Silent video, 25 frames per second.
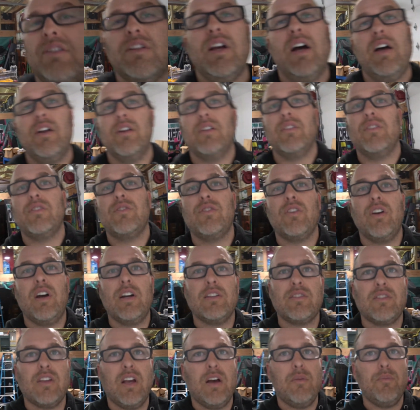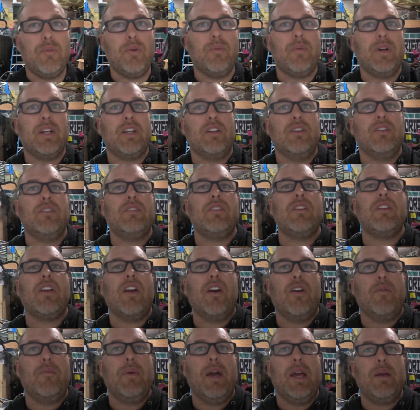done on the dry sump and we're good to
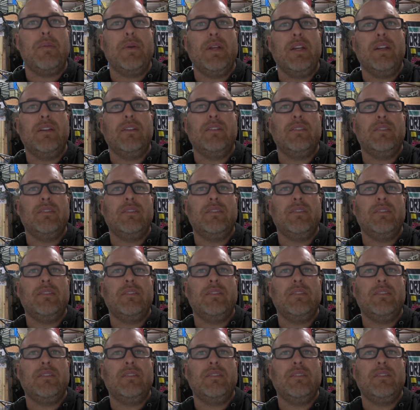go, baby.